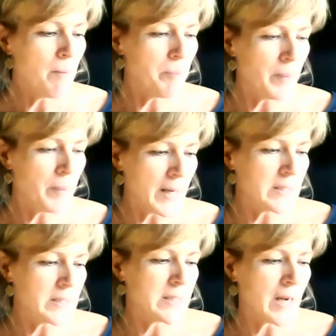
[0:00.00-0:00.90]

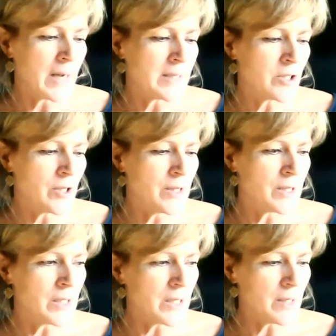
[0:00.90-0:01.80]
but I started
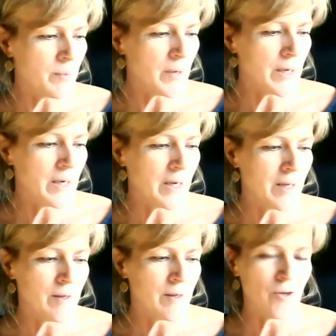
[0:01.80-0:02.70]
thinking about it and I
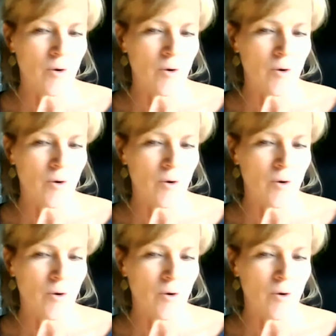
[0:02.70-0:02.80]
thought,